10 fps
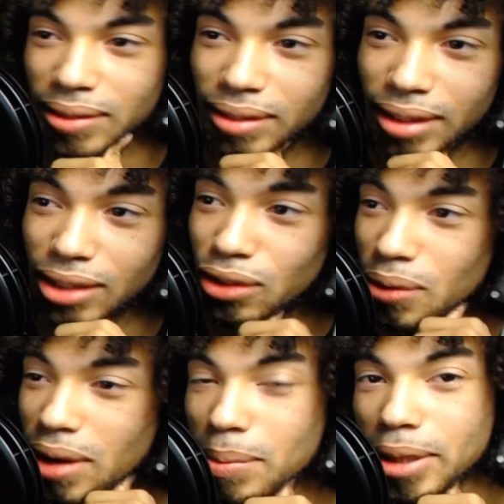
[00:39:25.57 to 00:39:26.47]
That's
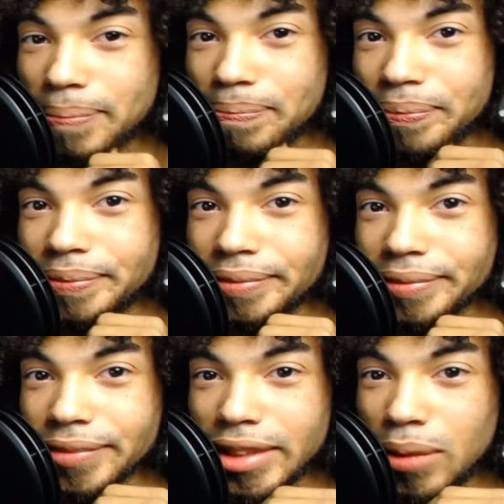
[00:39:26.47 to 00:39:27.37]
Togami.
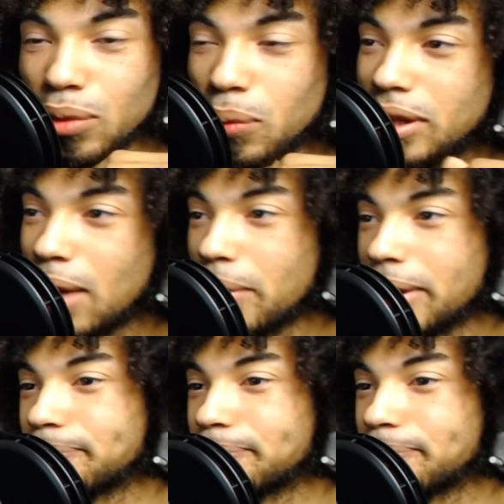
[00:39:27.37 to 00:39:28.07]
He would win that way.